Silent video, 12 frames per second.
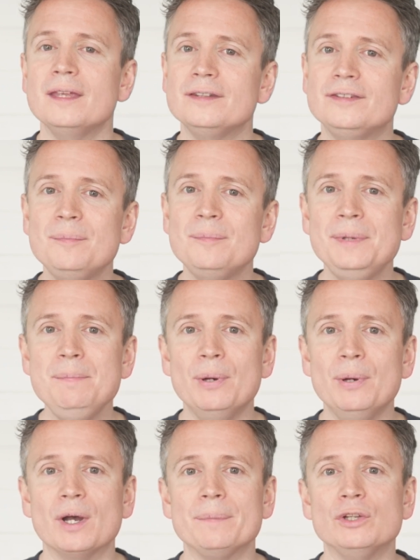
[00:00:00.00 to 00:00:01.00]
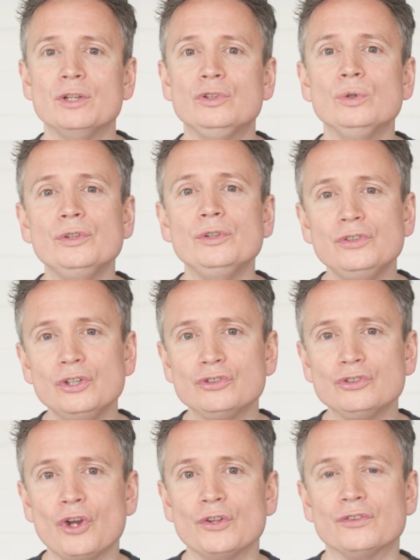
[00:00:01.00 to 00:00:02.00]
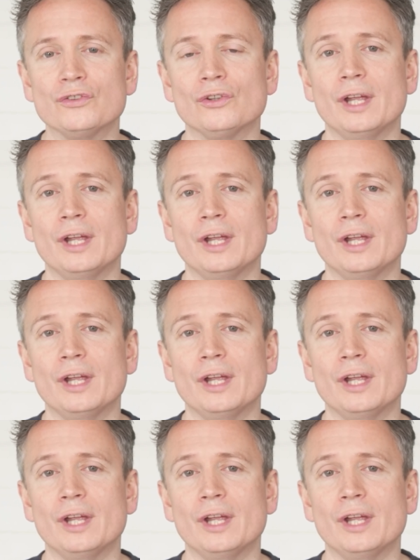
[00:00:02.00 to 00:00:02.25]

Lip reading: Simply put, Google Search Console